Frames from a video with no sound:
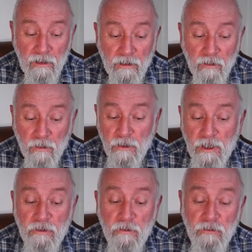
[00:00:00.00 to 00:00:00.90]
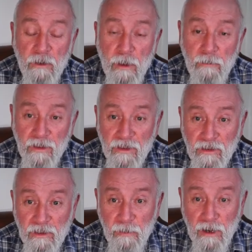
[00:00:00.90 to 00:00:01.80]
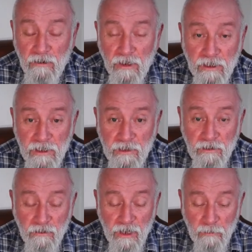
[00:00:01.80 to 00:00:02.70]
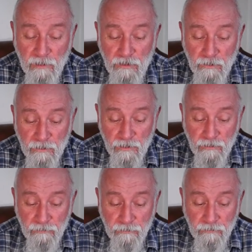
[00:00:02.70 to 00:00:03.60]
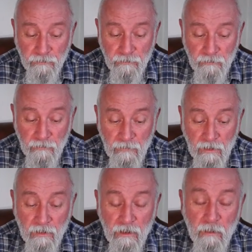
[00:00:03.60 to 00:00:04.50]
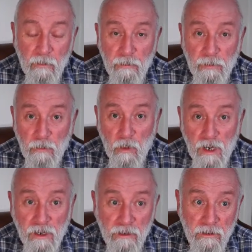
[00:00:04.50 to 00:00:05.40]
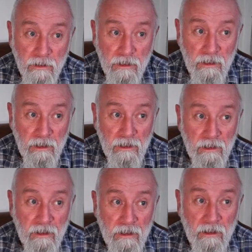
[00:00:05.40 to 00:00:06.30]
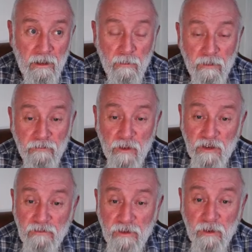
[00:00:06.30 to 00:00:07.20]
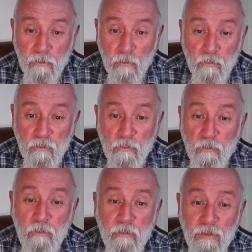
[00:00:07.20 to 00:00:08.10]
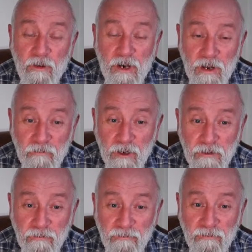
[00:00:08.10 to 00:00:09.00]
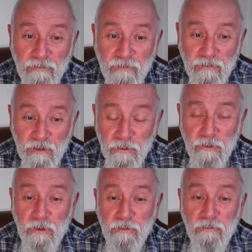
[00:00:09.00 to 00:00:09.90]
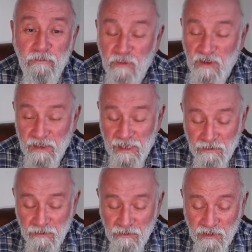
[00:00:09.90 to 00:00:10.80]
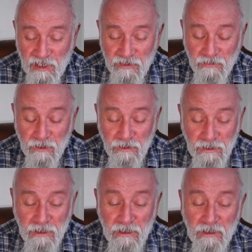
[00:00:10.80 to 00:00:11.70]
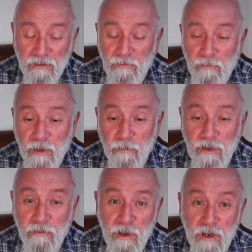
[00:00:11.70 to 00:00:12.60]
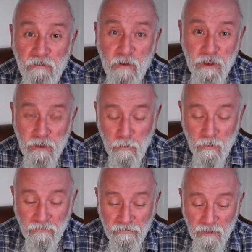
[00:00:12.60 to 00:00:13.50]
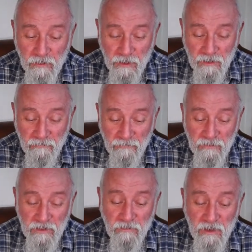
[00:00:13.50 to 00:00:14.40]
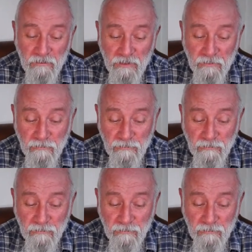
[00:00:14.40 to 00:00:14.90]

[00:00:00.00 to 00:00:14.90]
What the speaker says: Although I don't remember this, apparently it had 3 apertures. It might be why my first film that I ever took wasn't that successful, and might be why I've only got one photograph surviving.